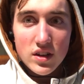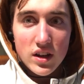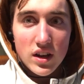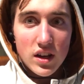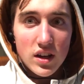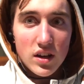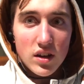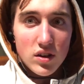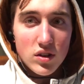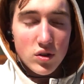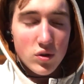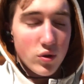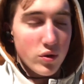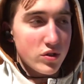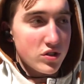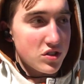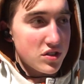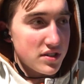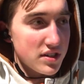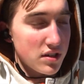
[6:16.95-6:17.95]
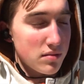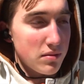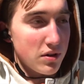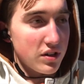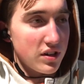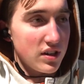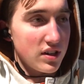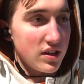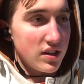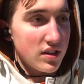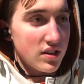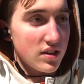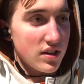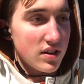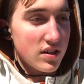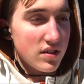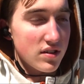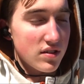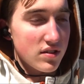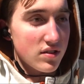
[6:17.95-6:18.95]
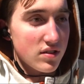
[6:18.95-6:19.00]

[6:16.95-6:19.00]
like you're always just thinking about eating, and